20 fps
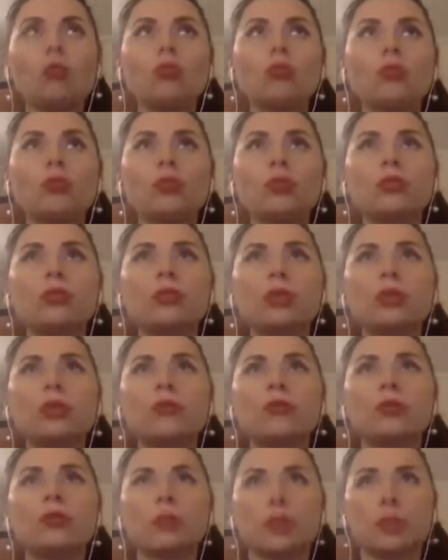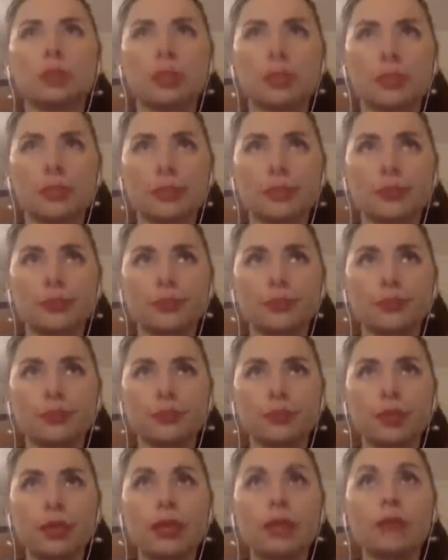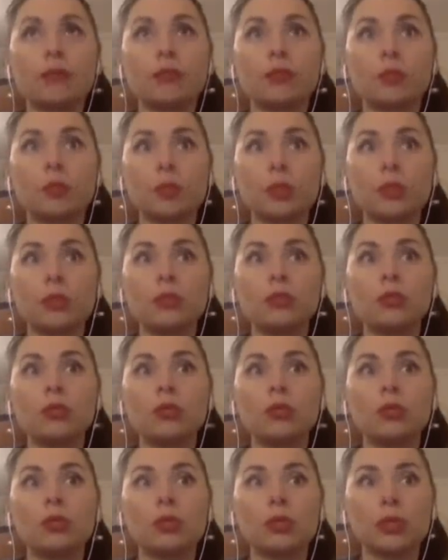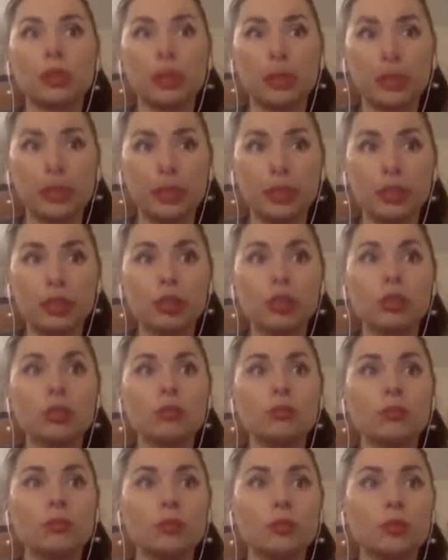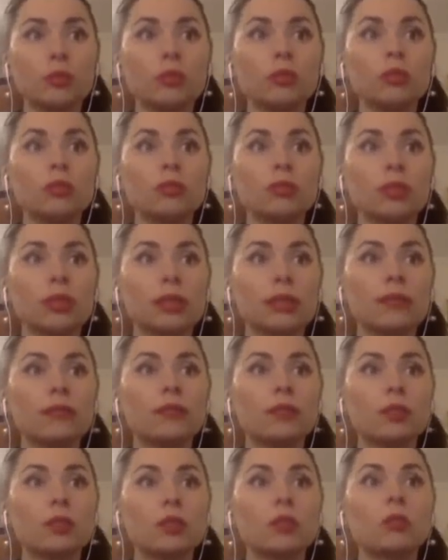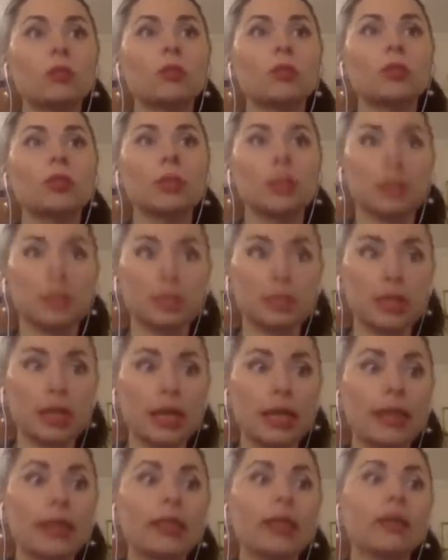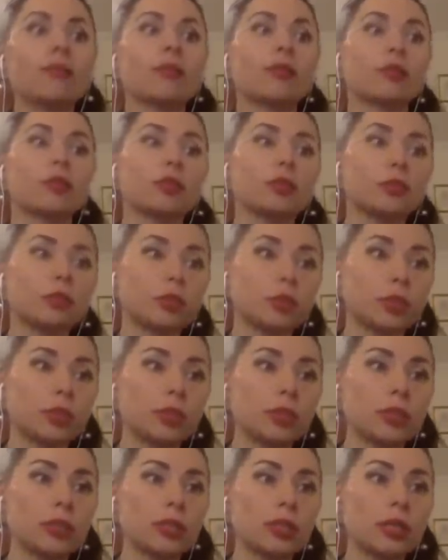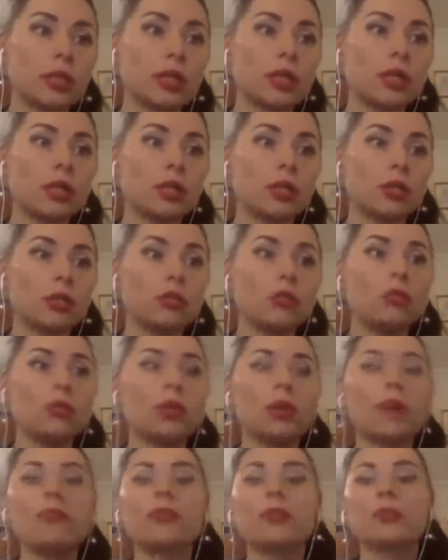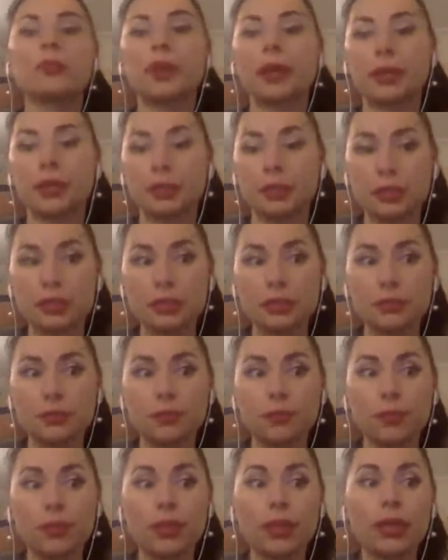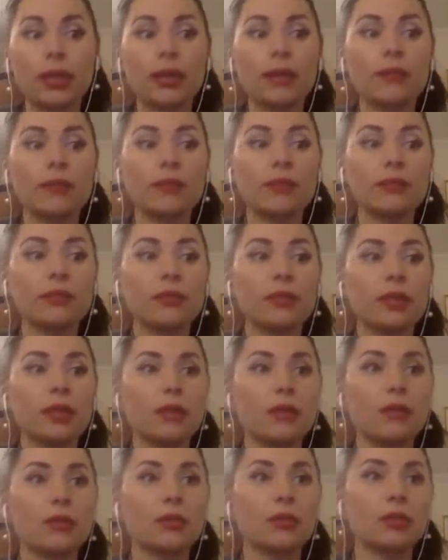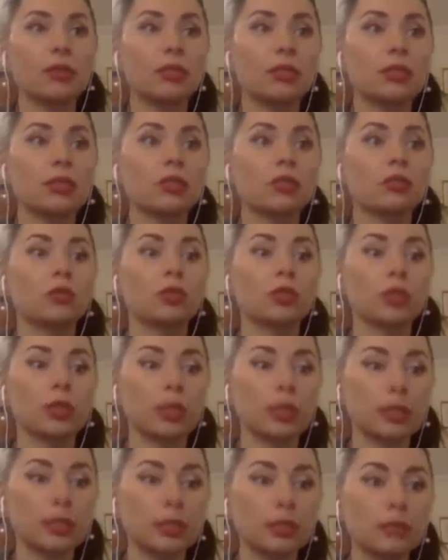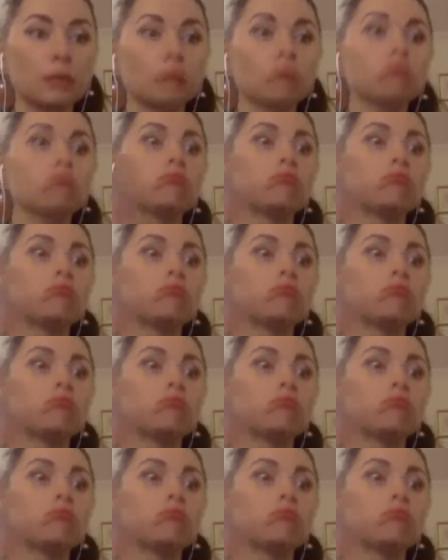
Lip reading: All of you, you have your needs. And for me to go in relationship, because we have some needs. I cover your needs, you cover my needs. And when we cover needs of each other,